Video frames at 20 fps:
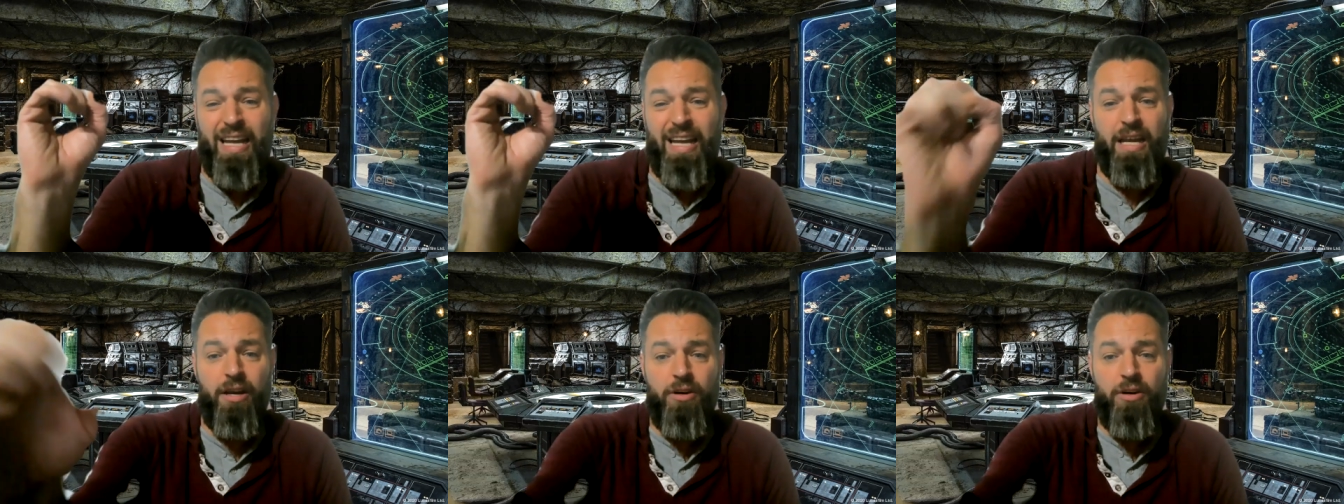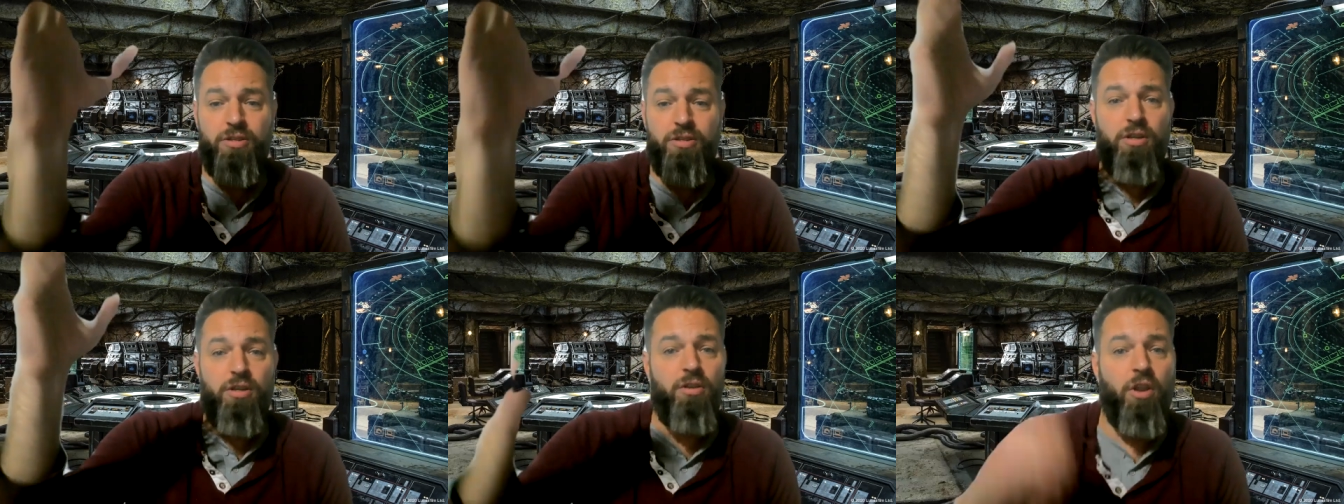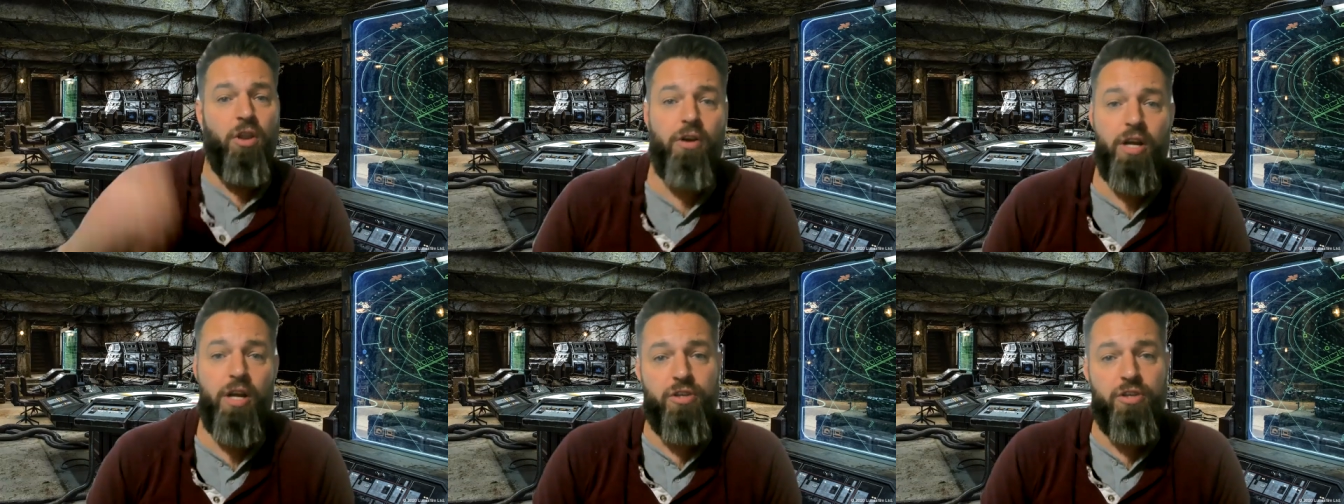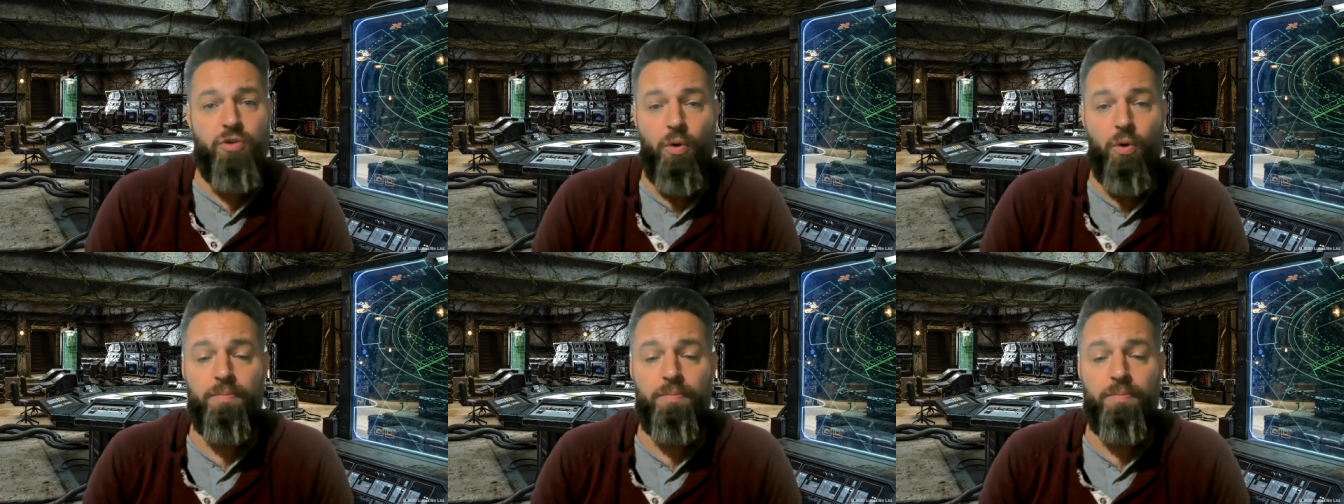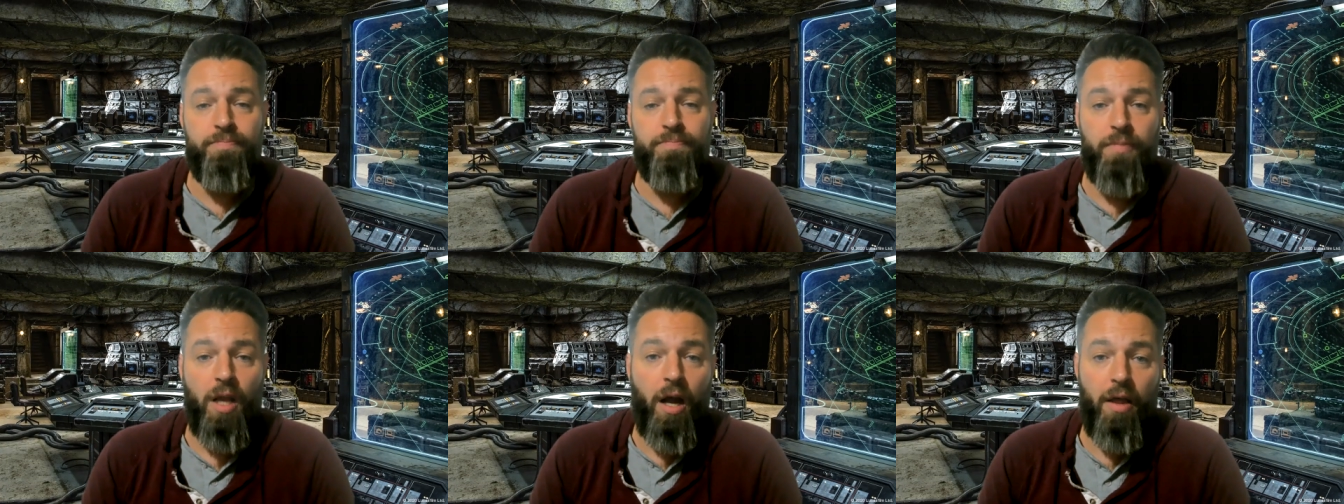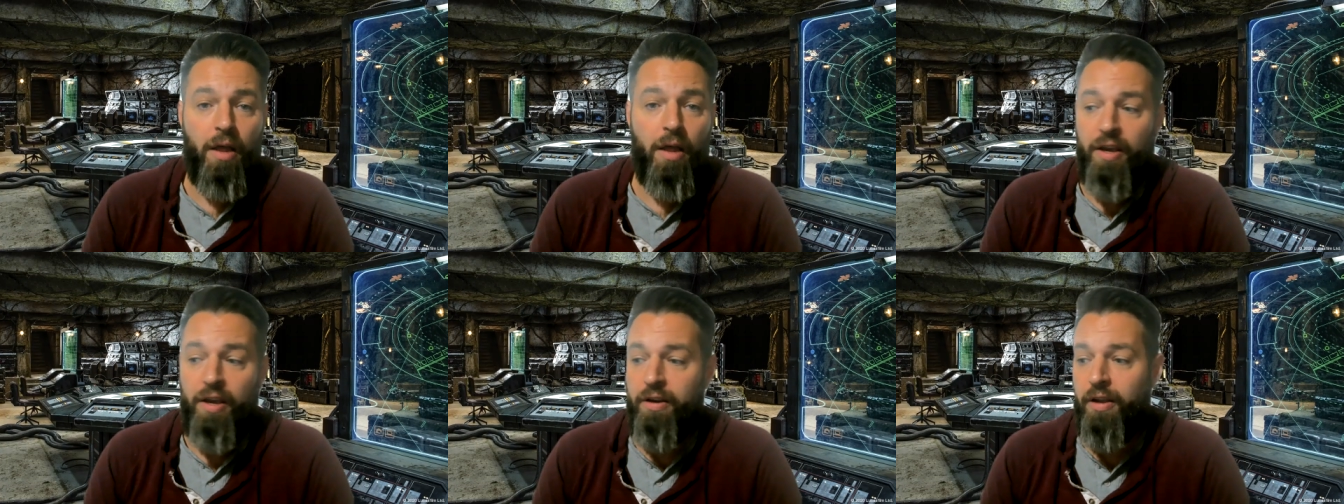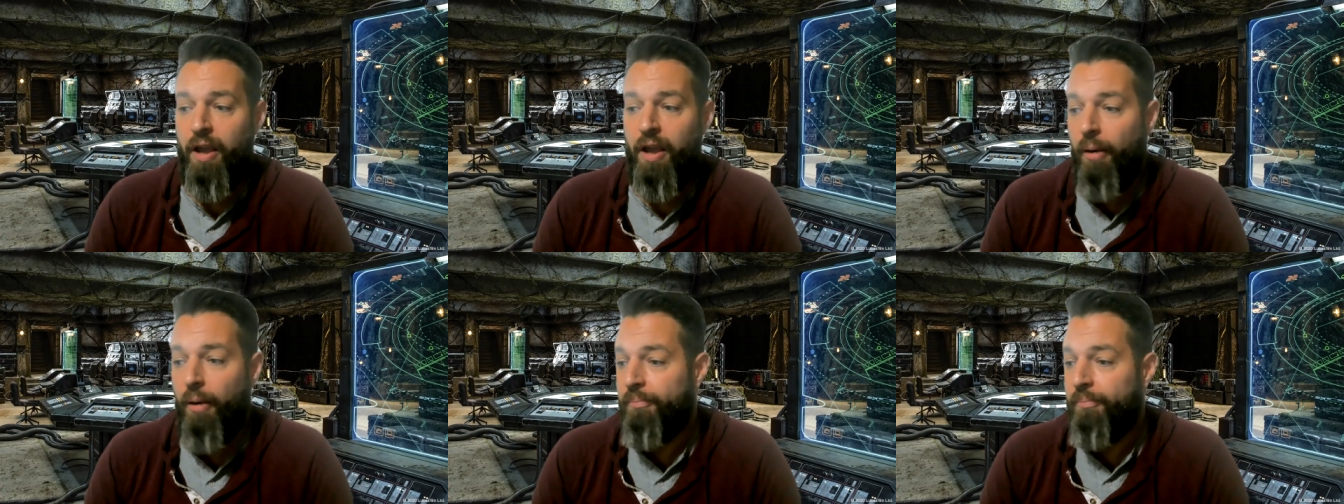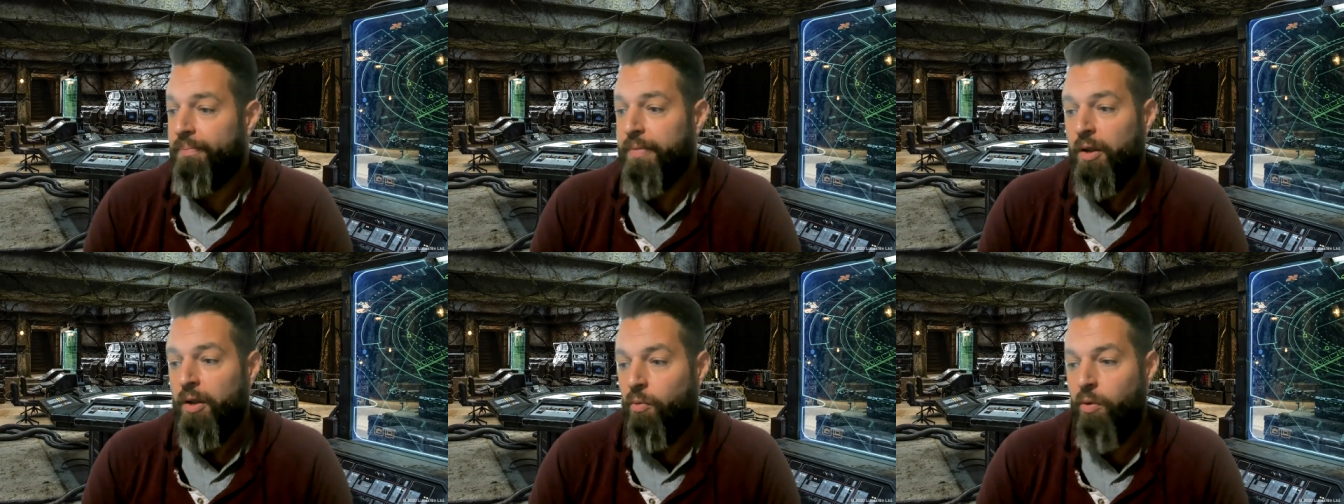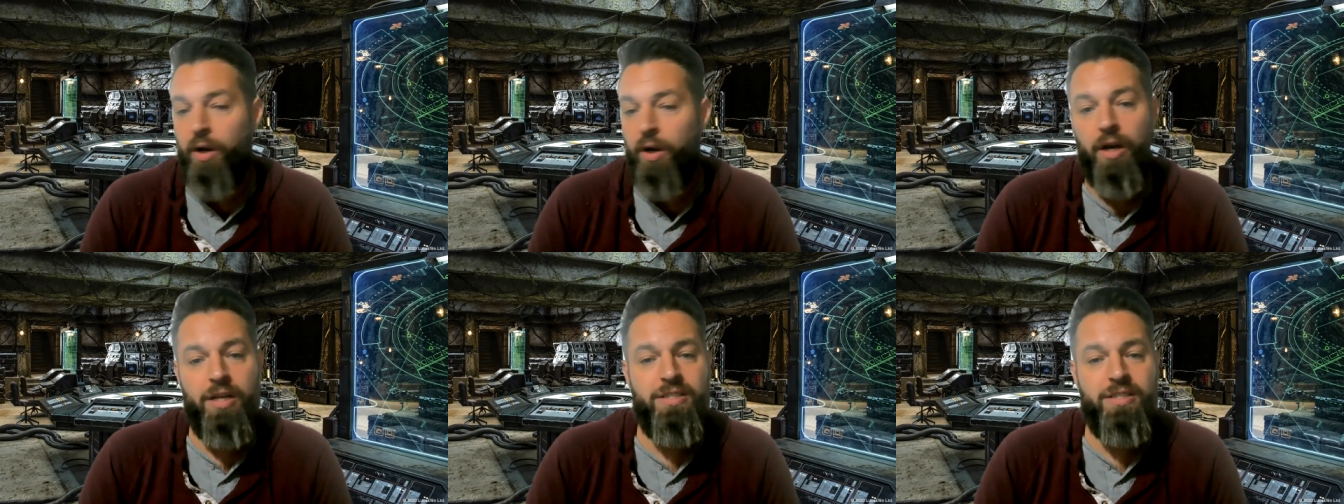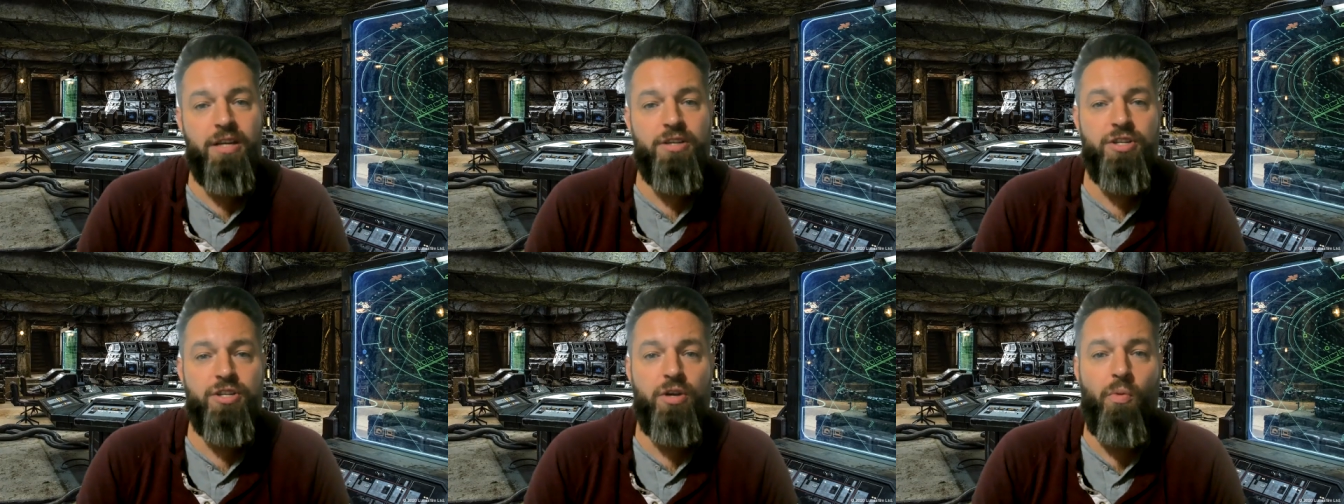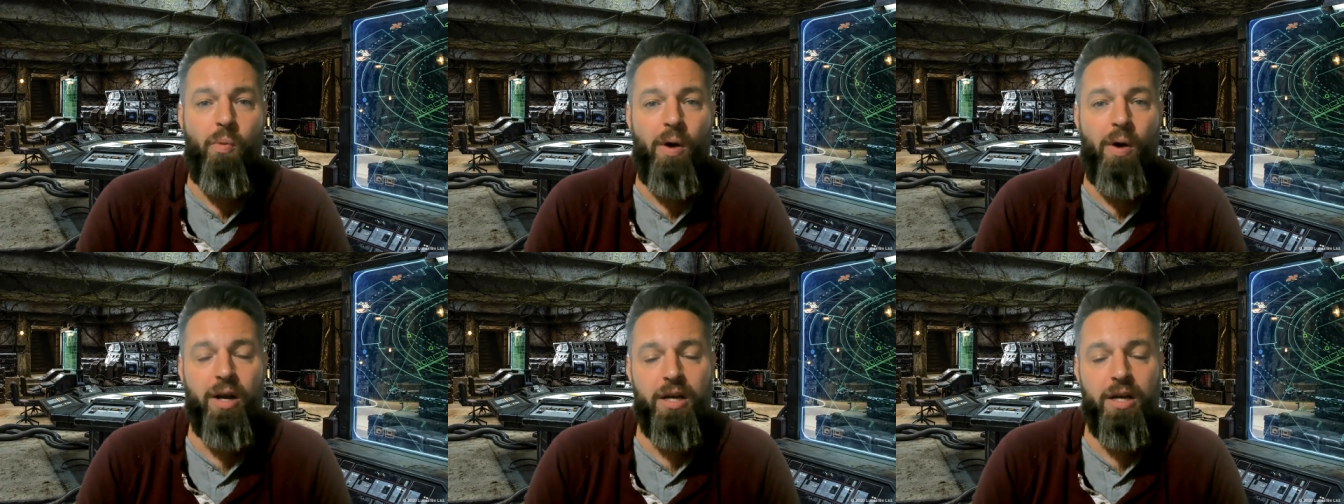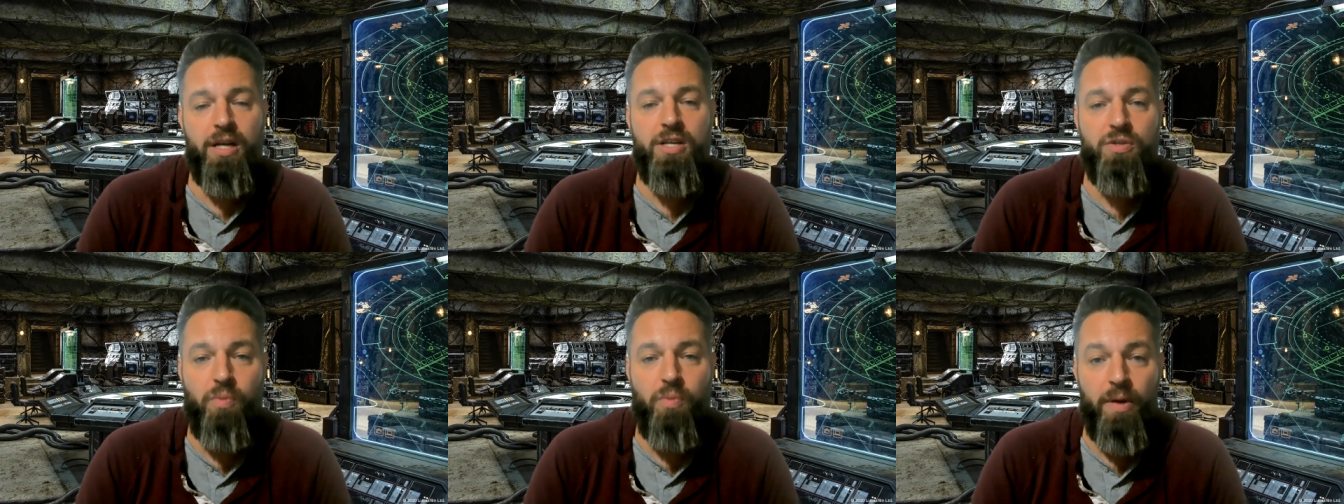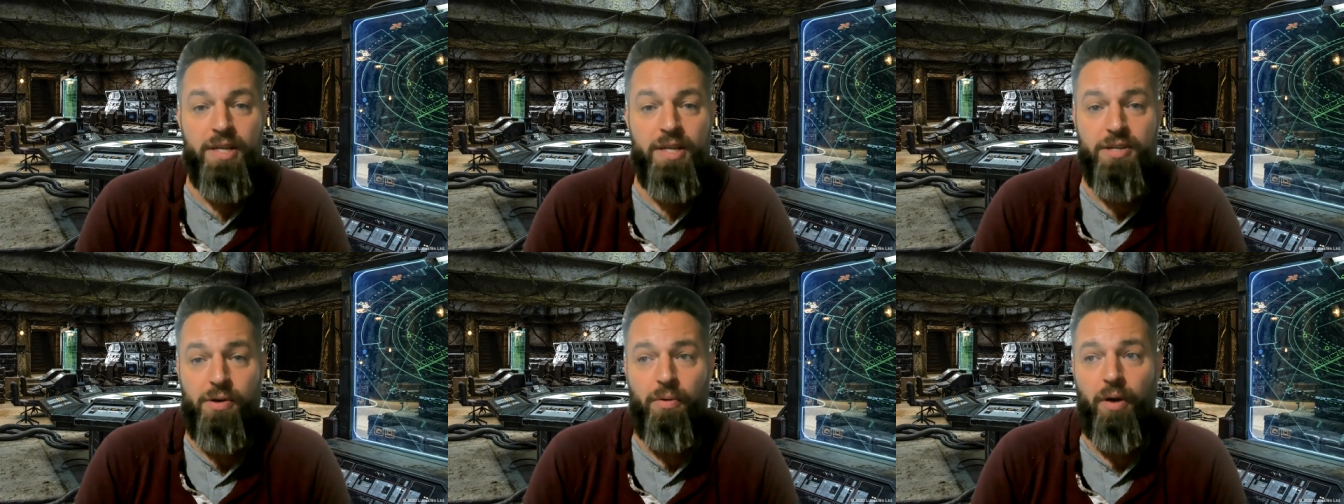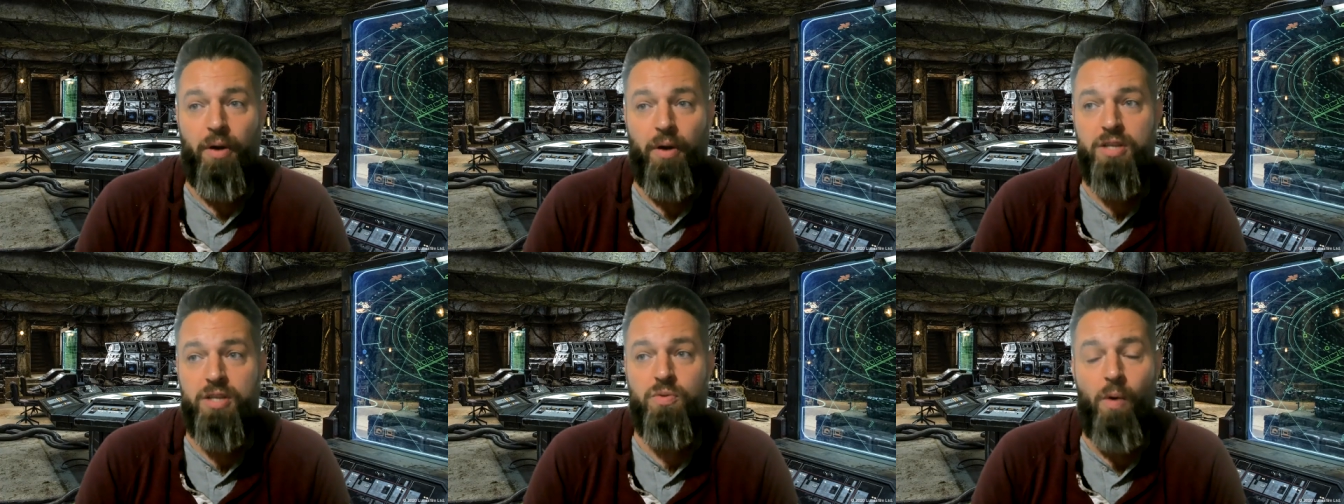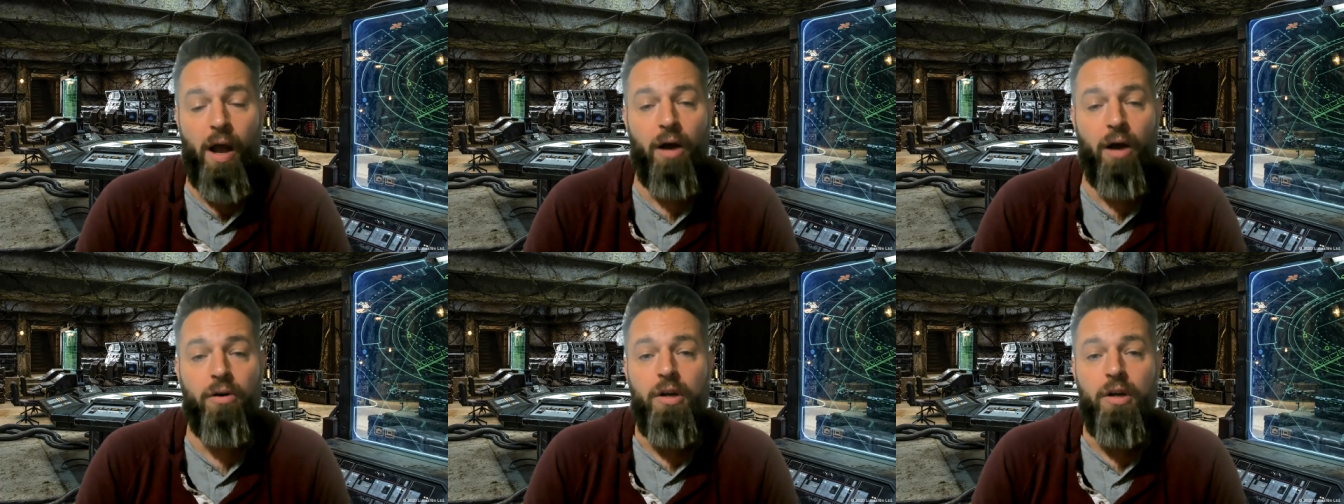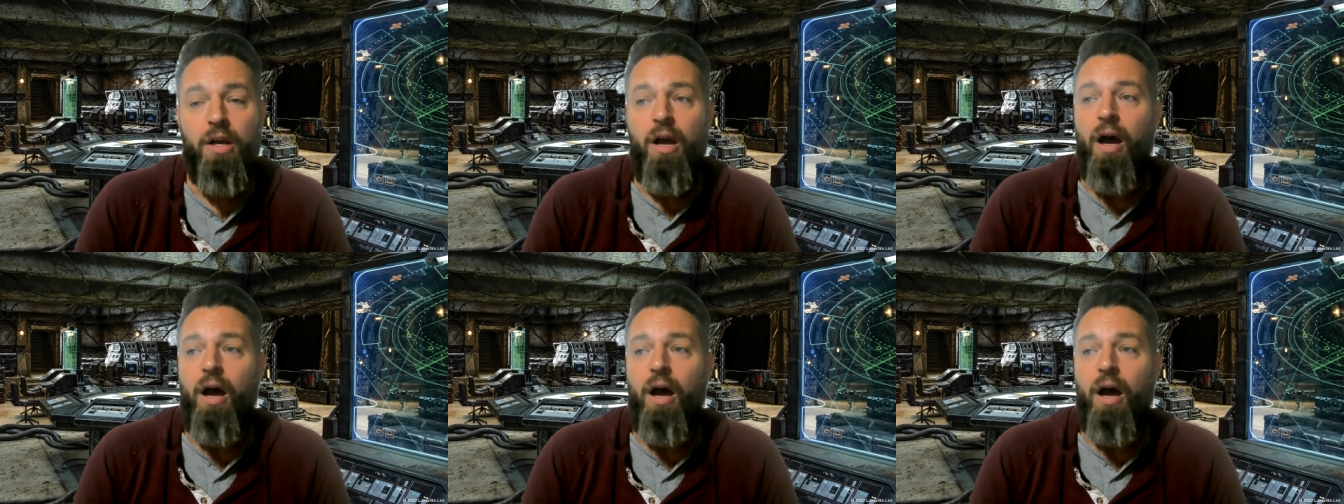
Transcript: here's a learning tool. Uh, there you go. We're going to teach you what it is we do as well.